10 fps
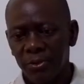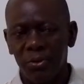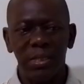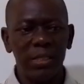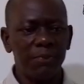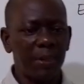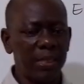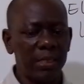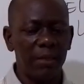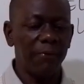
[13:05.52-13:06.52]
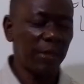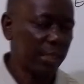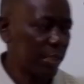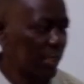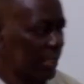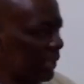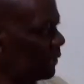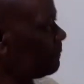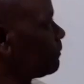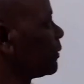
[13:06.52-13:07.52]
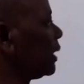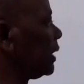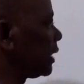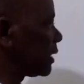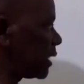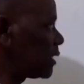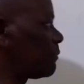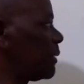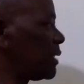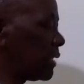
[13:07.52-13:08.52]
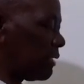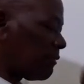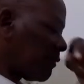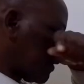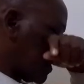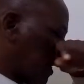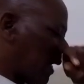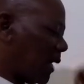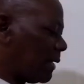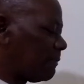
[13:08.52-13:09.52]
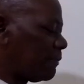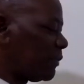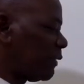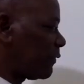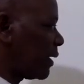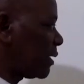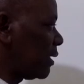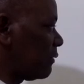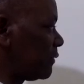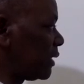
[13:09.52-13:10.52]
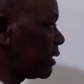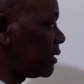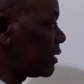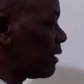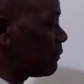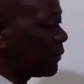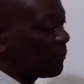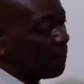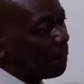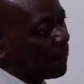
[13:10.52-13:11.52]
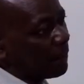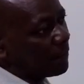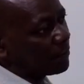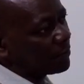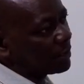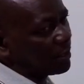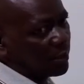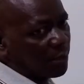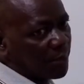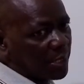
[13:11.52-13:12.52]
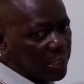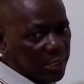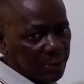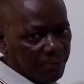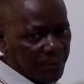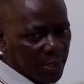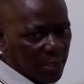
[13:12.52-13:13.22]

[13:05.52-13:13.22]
So despite the fact that it is expensive, if I give the example, in the past,